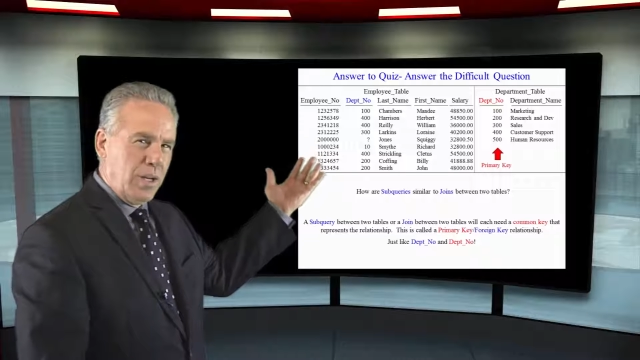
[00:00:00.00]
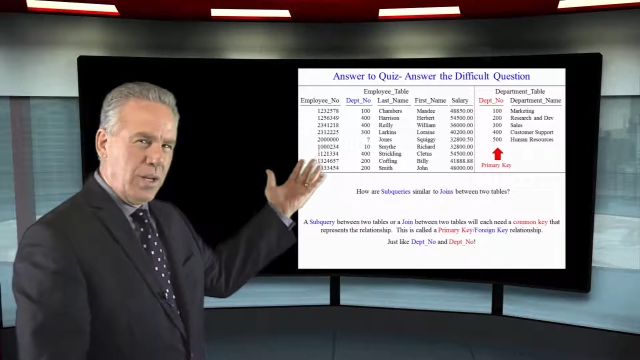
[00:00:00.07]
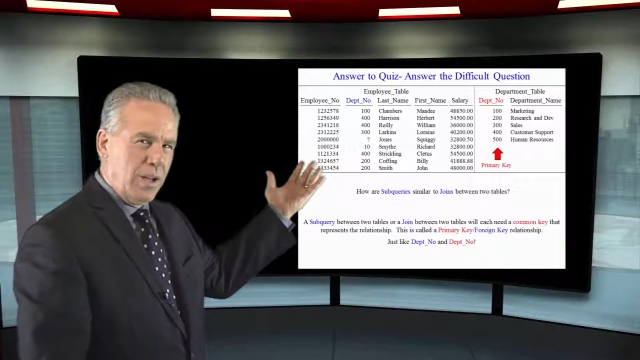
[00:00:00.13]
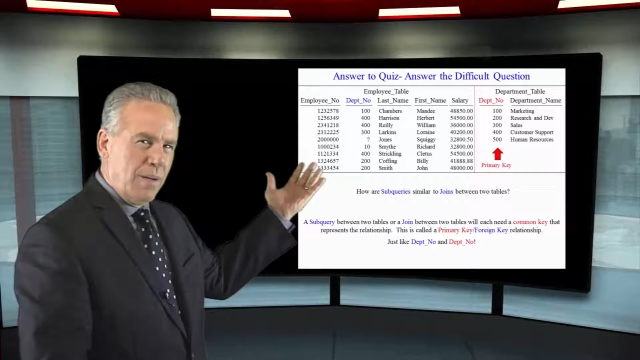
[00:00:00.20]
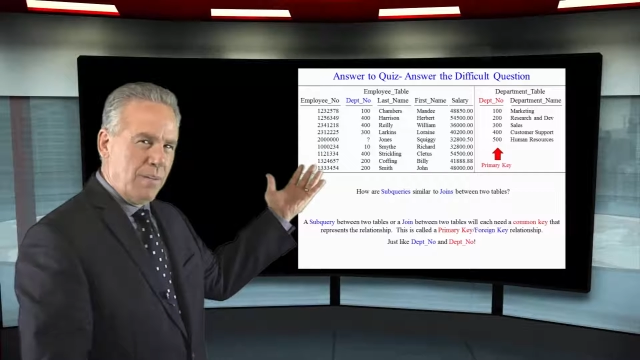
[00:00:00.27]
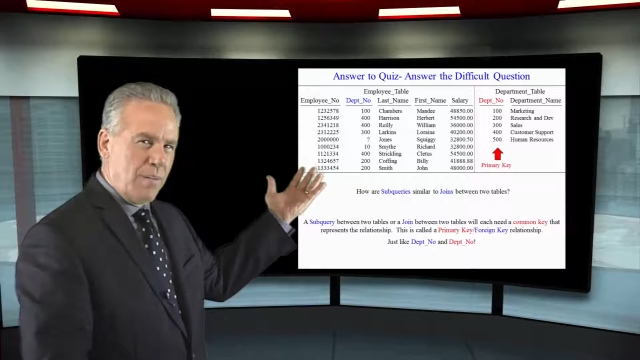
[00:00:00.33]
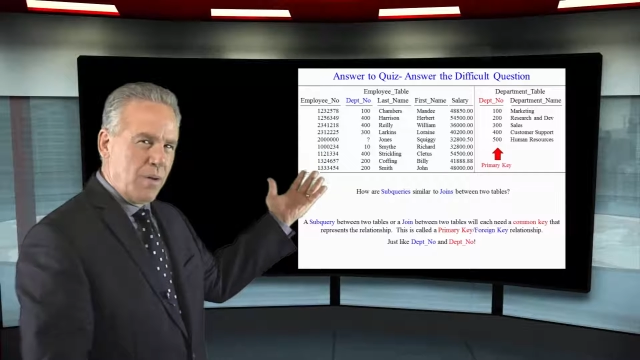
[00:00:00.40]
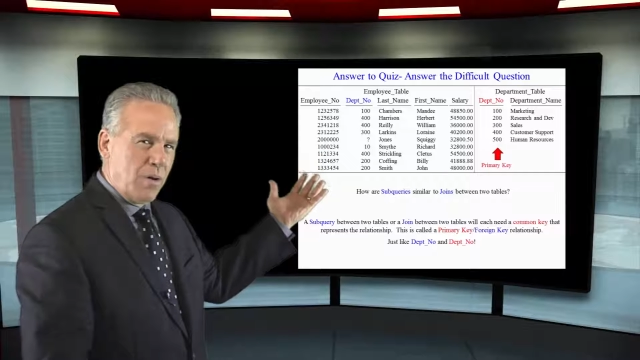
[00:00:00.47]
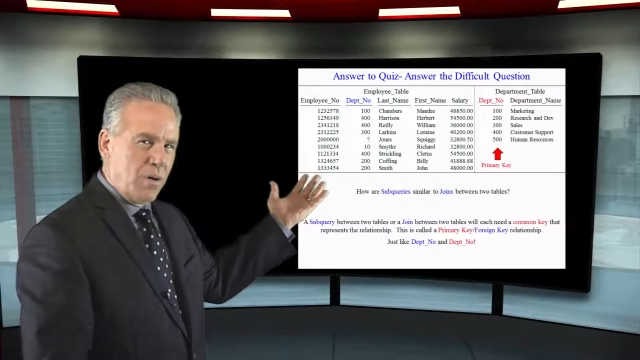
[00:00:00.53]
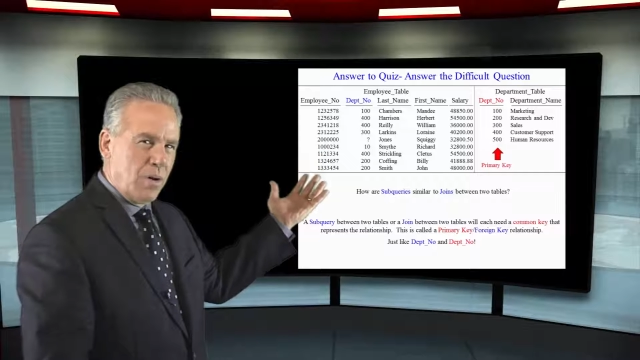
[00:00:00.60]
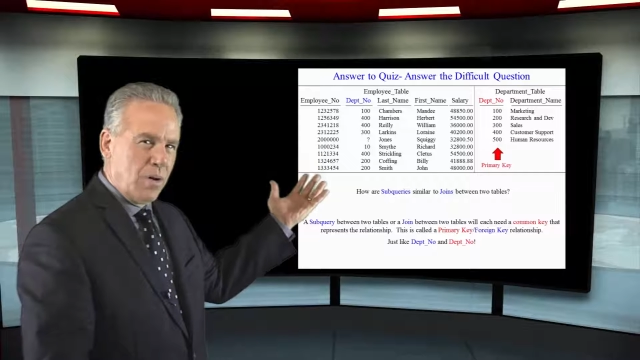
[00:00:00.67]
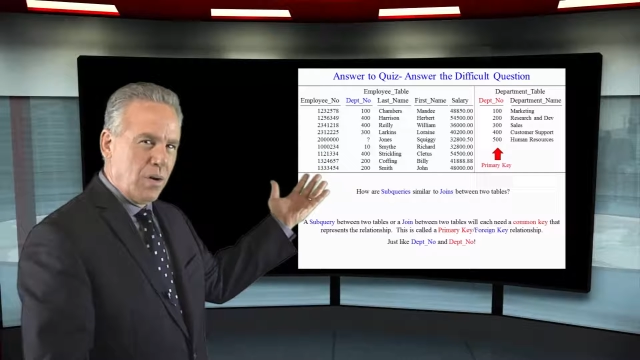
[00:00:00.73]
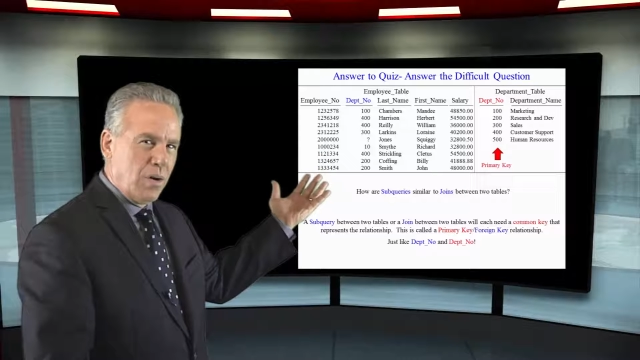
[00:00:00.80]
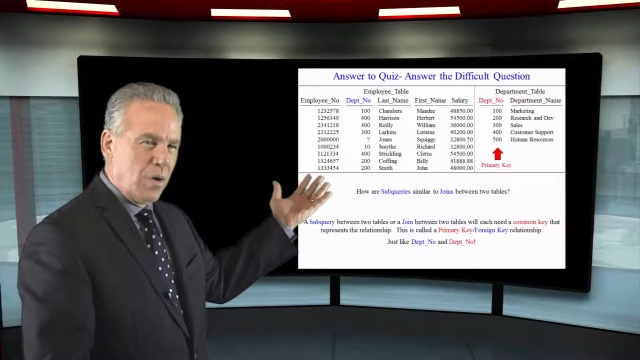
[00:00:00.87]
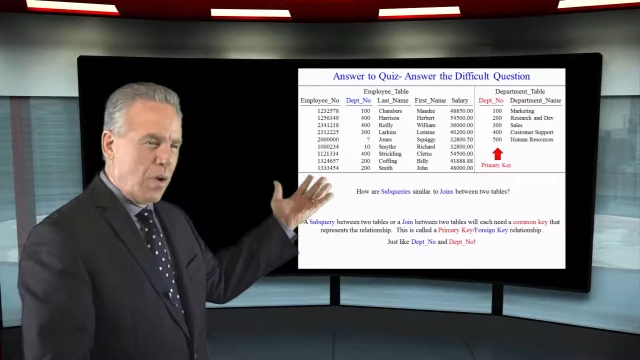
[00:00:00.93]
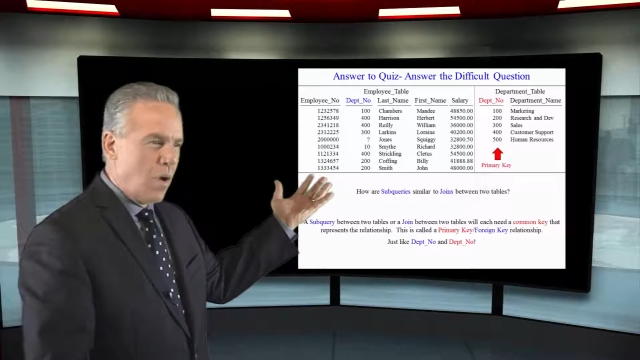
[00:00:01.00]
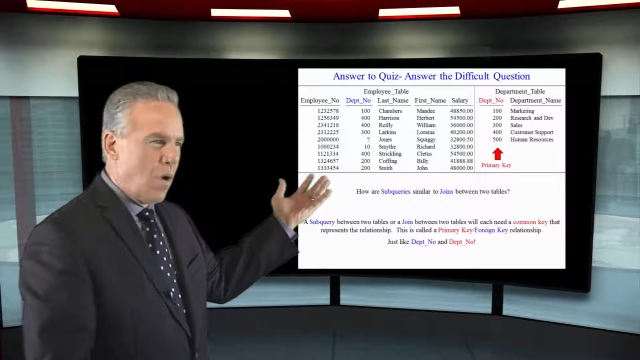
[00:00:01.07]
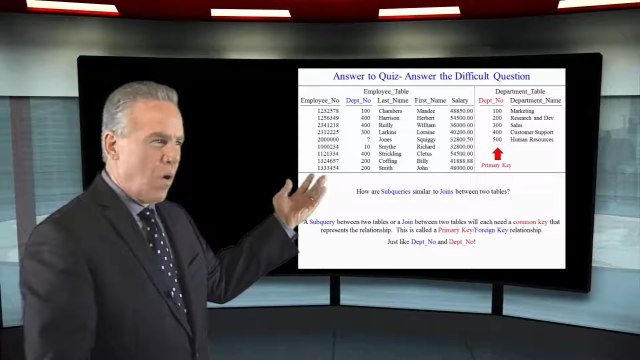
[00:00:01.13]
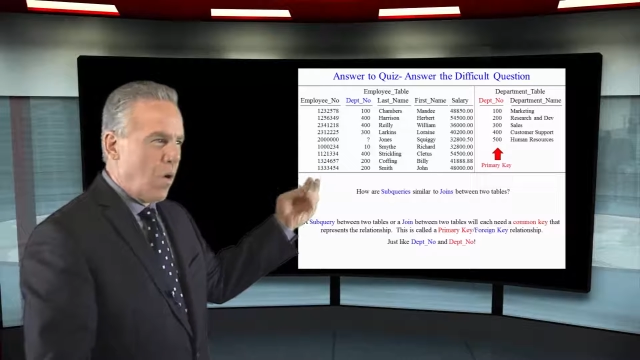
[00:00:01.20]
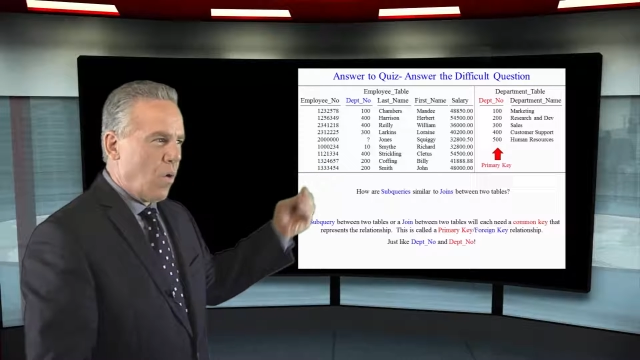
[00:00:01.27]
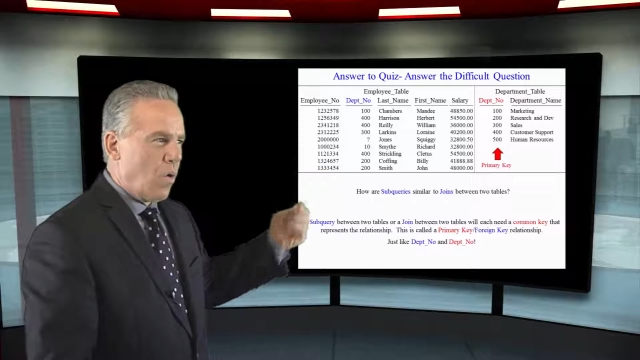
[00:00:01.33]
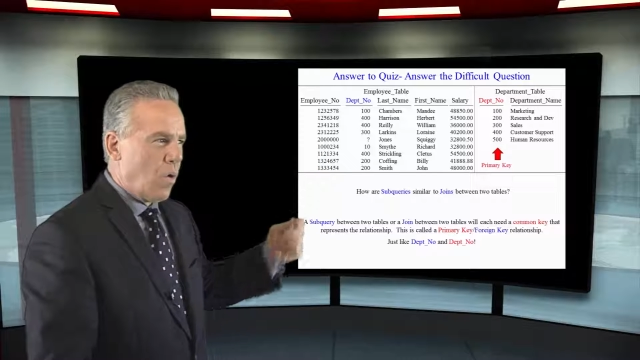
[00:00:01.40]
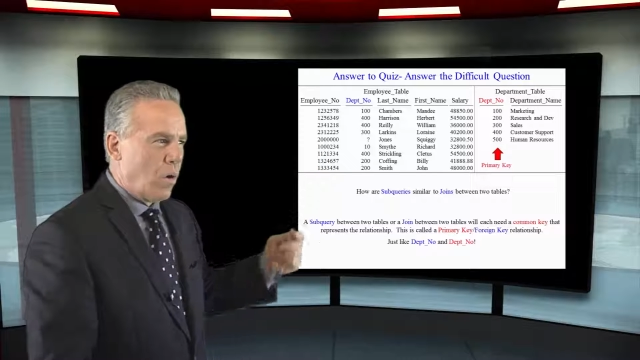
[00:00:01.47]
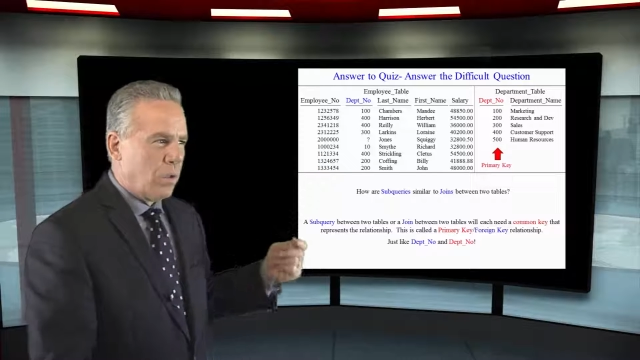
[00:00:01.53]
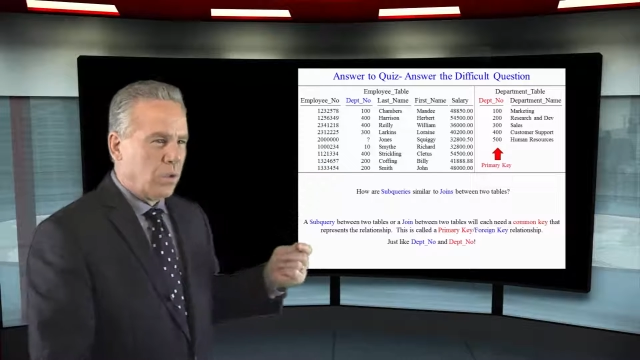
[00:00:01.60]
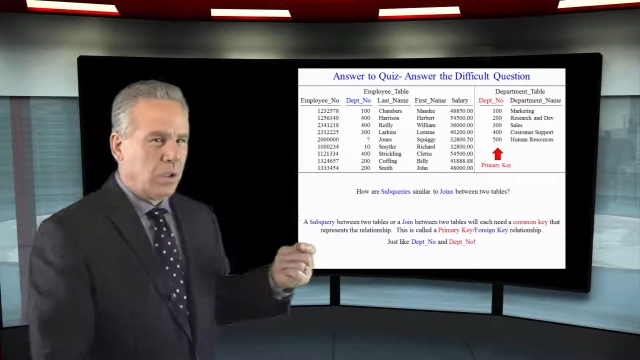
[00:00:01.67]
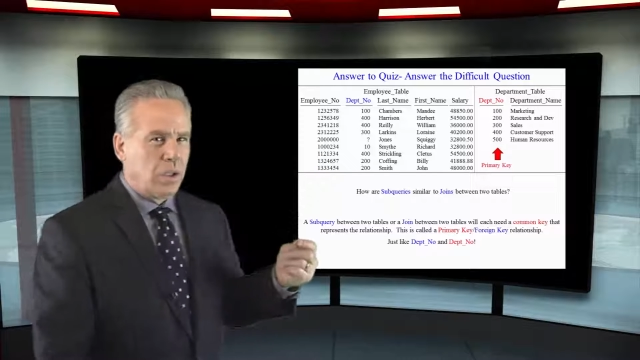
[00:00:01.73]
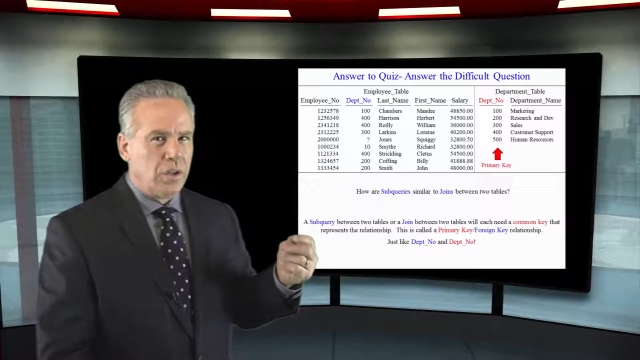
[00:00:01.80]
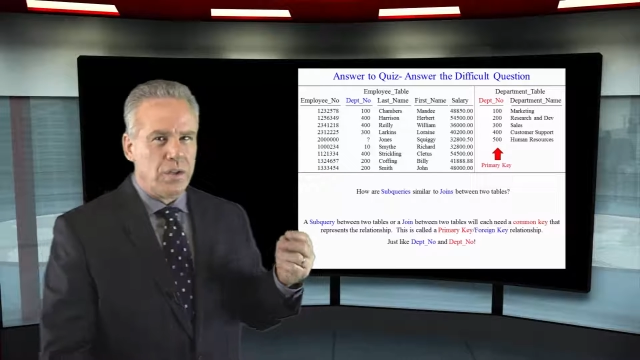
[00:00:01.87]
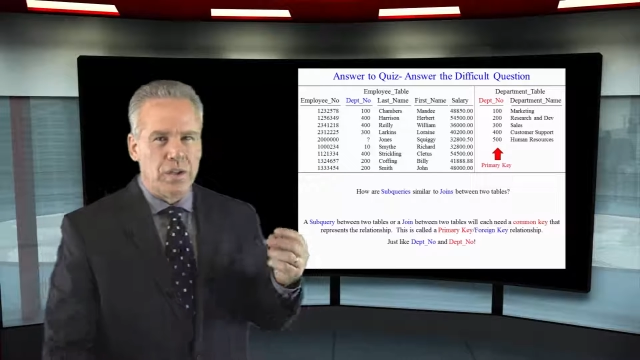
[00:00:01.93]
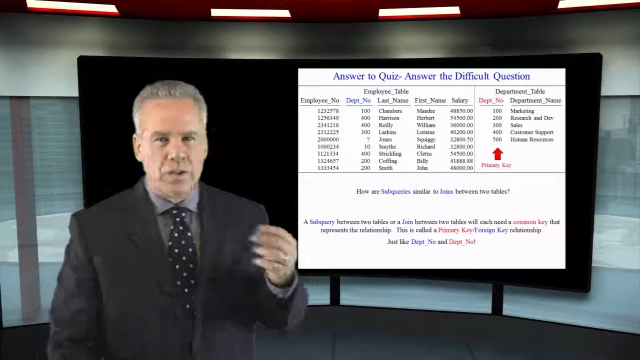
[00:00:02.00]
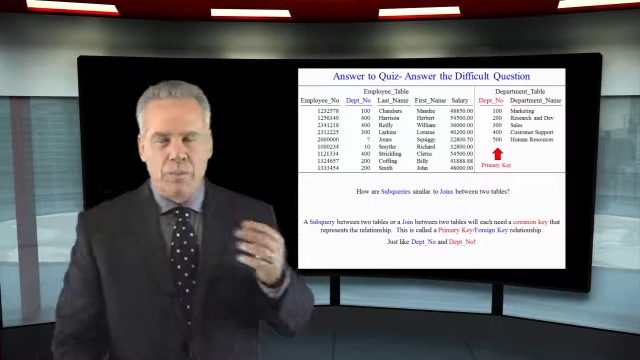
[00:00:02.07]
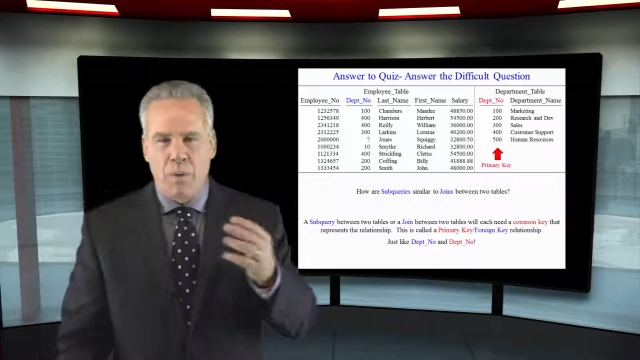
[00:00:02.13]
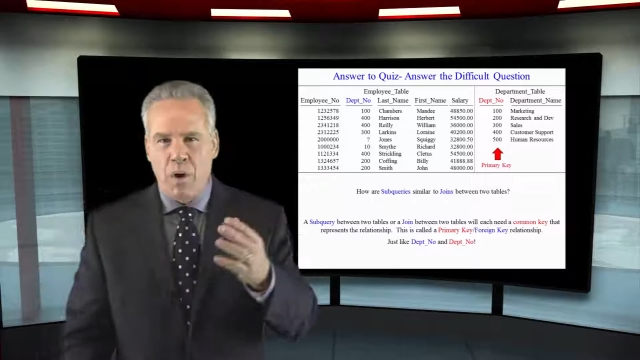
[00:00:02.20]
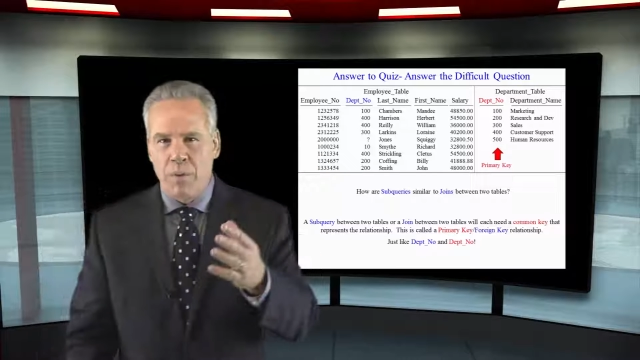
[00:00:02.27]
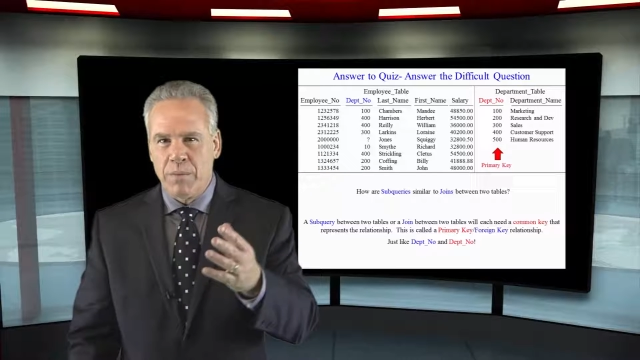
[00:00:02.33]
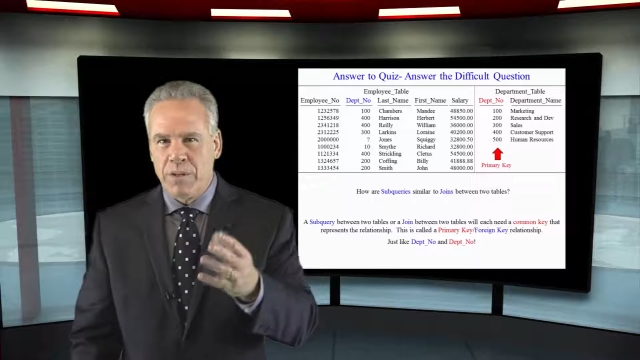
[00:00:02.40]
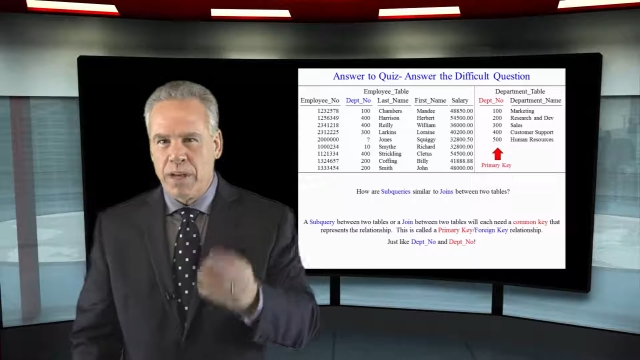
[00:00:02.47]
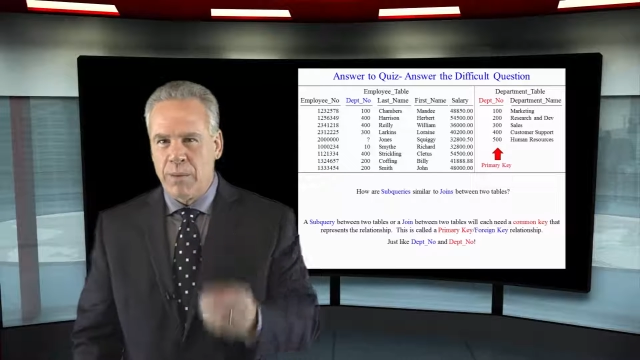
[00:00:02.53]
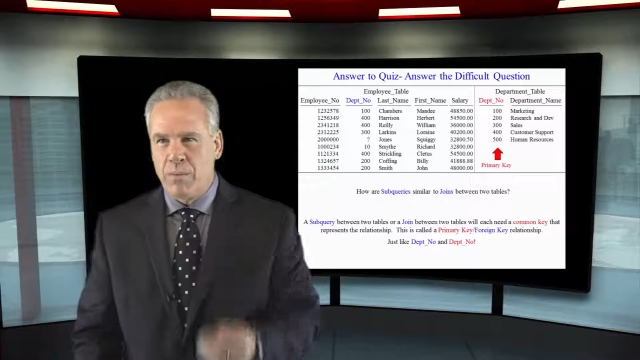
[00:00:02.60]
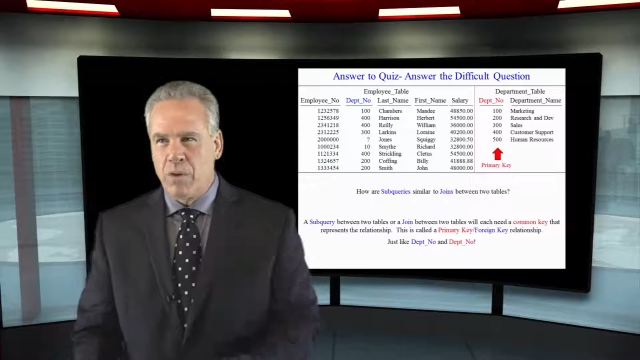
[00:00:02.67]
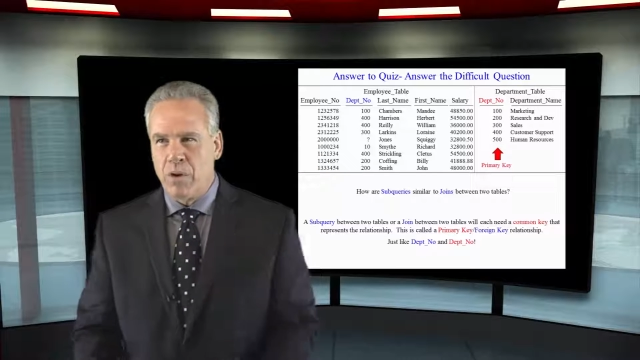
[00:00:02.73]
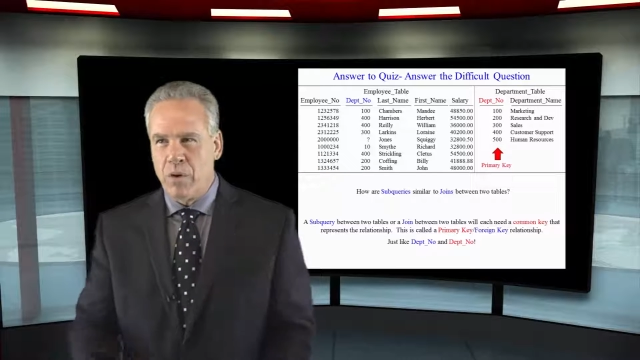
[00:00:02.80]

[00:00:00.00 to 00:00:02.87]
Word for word: number? look at the department table and